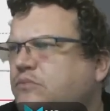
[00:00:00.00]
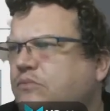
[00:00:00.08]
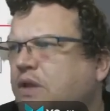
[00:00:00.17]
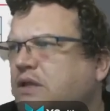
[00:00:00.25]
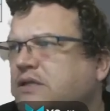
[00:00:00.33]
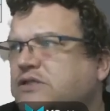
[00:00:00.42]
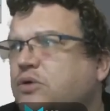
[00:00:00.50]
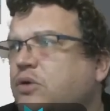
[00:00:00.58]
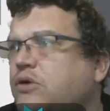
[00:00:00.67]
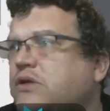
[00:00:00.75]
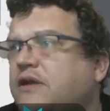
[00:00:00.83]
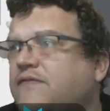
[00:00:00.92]
This is all
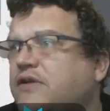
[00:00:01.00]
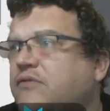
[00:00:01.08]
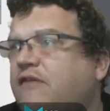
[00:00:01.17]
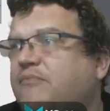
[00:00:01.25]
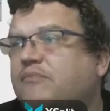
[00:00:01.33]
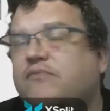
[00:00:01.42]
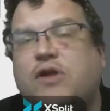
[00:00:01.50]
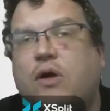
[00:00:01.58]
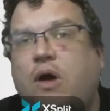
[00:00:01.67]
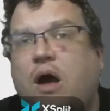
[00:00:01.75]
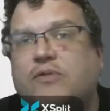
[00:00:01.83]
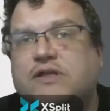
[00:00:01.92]
good, lovely graph, no
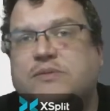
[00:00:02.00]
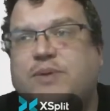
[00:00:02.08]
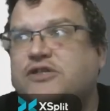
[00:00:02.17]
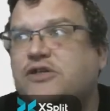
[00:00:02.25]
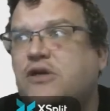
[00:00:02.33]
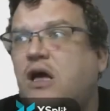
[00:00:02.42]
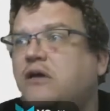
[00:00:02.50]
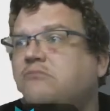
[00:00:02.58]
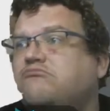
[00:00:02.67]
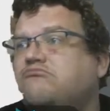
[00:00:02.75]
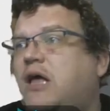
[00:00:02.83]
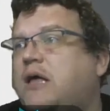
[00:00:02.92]
harm with a splash of color,
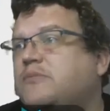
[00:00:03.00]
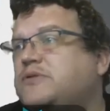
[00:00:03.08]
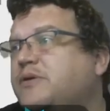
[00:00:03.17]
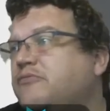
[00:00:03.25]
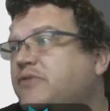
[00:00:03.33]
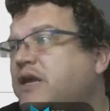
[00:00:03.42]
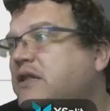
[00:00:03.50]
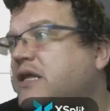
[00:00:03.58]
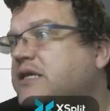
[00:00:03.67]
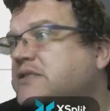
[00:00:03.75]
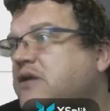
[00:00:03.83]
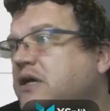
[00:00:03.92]
helps me read
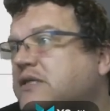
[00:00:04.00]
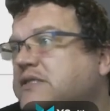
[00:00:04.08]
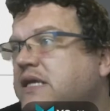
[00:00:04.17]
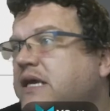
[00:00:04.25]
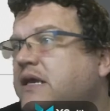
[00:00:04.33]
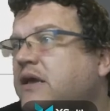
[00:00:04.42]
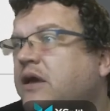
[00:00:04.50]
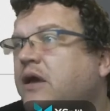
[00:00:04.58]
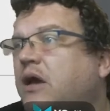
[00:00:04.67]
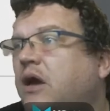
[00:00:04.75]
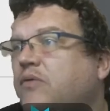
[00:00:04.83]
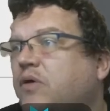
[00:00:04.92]
this nicely.
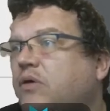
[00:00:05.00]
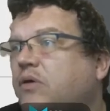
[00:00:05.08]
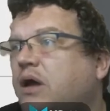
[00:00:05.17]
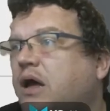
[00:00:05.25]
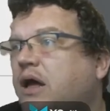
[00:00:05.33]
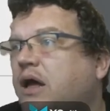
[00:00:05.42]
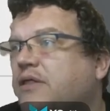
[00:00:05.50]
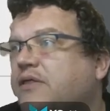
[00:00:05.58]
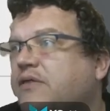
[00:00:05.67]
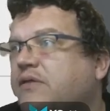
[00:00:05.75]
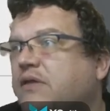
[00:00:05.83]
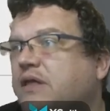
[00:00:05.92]
We've got
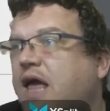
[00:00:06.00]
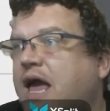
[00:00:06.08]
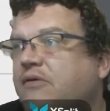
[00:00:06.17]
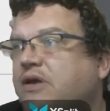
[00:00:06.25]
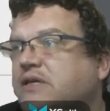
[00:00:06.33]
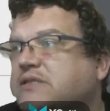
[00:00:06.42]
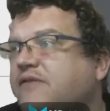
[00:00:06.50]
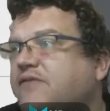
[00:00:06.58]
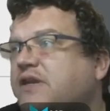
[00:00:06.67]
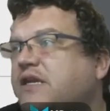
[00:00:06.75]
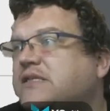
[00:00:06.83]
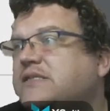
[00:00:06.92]
areas given
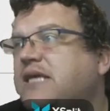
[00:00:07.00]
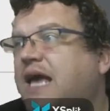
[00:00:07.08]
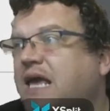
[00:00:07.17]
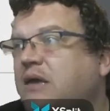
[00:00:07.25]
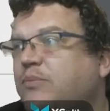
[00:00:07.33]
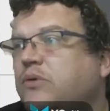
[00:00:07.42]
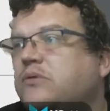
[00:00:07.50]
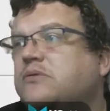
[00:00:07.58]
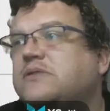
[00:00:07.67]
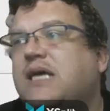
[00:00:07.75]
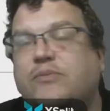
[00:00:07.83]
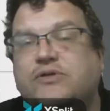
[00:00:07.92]
in a table.
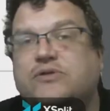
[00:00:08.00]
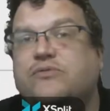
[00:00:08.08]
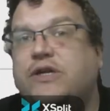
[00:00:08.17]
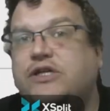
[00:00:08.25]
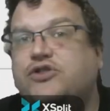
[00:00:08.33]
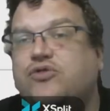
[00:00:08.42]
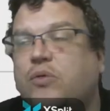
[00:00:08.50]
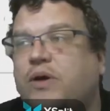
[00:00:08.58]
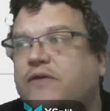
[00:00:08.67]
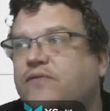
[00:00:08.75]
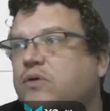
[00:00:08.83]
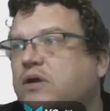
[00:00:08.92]
Tables are a really strong way
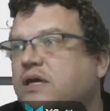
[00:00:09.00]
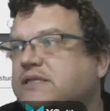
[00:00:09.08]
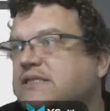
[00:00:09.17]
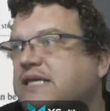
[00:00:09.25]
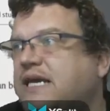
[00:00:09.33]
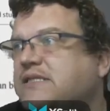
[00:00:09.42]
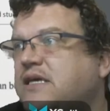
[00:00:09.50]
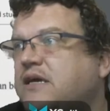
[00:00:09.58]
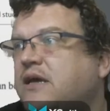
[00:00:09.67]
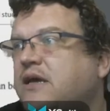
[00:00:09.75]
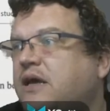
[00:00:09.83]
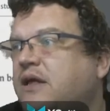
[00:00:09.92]
of organizing data.
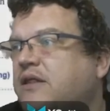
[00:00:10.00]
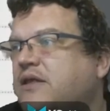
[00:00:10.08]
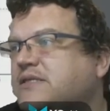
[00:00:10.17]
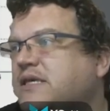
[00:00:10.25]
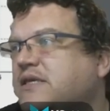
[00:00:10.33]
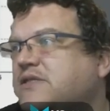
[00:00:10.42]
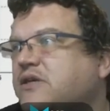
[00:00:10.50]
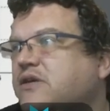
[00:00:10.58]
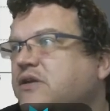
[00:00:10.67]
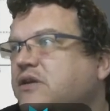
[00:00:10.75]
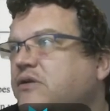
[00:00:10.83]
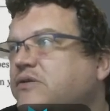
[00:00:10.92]
This thing is
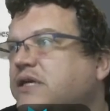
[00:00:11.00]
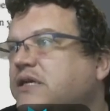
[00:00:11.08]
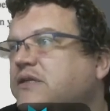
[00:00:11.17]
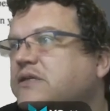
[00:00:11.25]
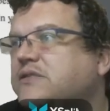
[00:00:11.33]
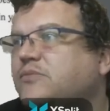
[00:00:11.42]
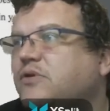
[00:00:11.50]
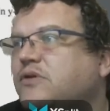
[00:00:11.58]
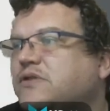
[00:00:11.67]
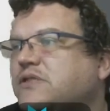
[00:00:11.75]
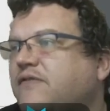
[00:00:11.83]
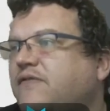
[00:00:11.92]
concluded. There's some good
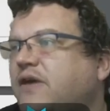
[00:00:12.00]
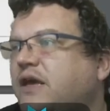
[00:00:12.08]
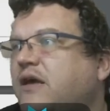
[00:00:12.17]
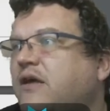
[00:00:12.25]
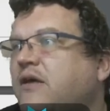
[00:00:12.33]
stuff here.